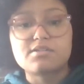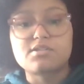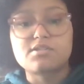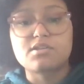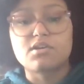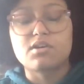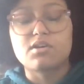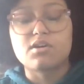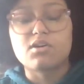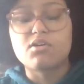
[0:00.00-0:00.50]

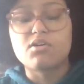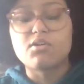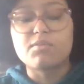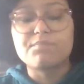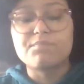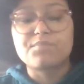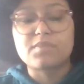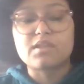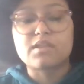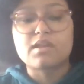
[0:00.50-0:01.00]

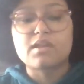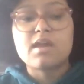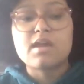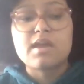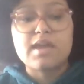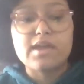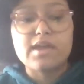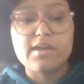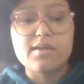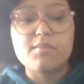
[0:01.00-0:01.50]
So
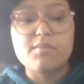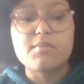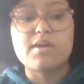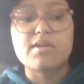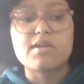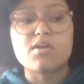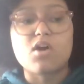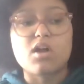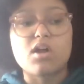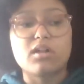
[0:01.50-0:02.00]

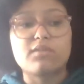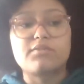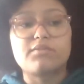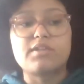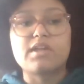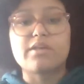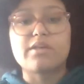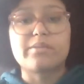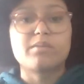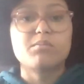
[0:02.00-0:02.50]
him and all
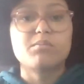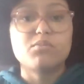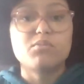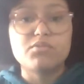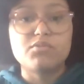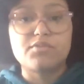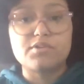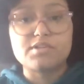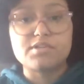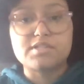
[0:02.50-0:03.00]
of the other
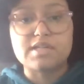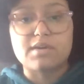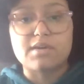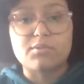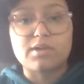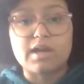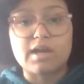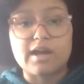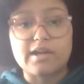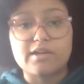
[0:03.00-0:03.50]
movers
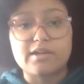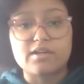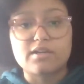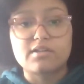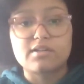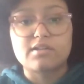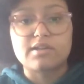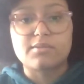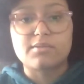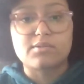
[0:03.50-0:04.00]
that were
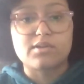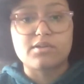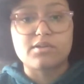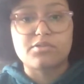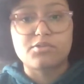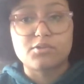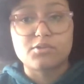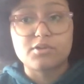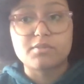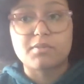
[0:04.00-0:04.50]
hired, they were
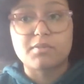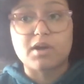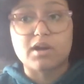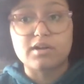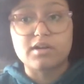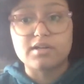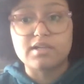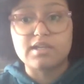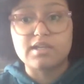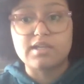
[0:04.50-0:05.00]
a third
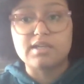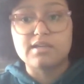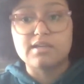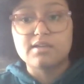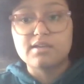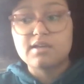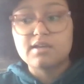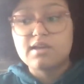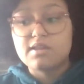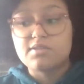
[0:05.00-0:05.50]
party